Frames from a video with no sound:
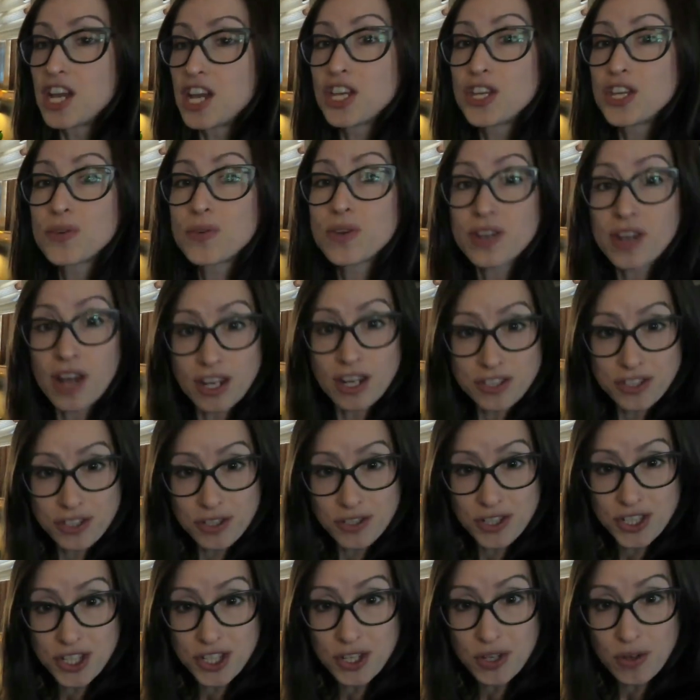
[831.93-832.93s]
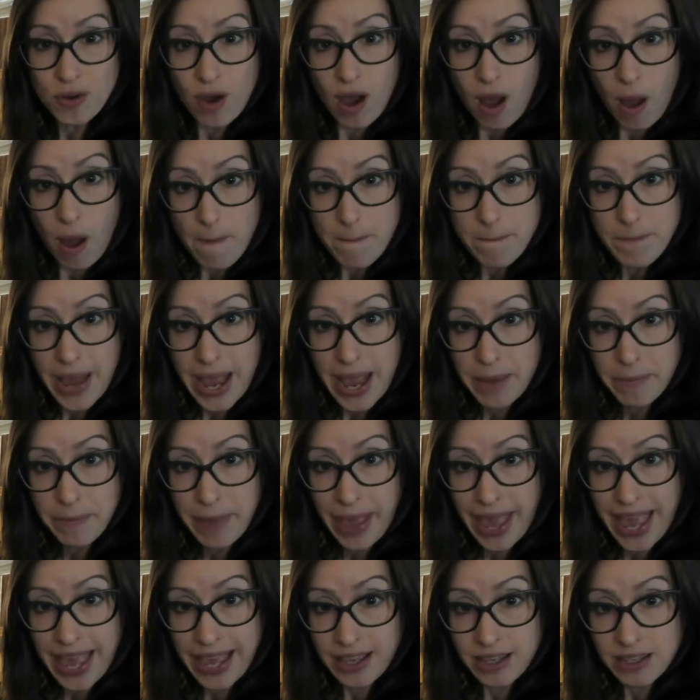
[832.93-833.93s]
You can also do bang
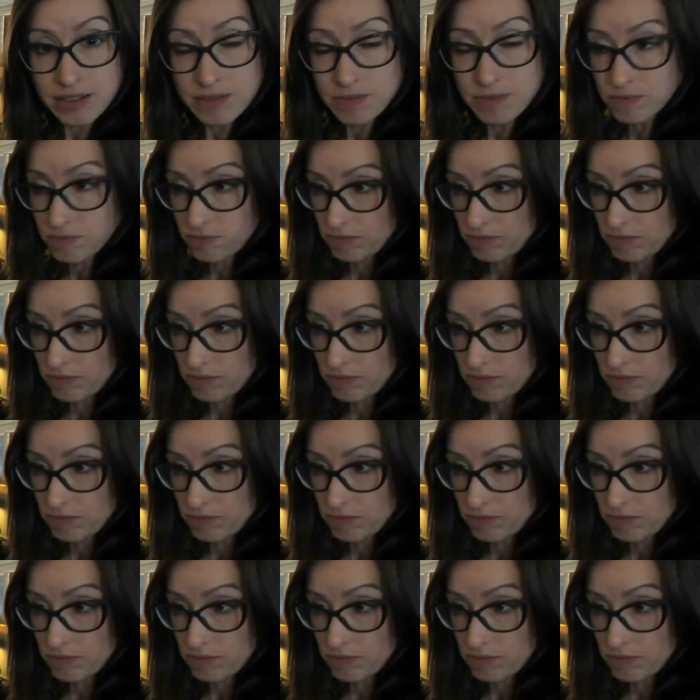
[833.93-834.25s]
bang.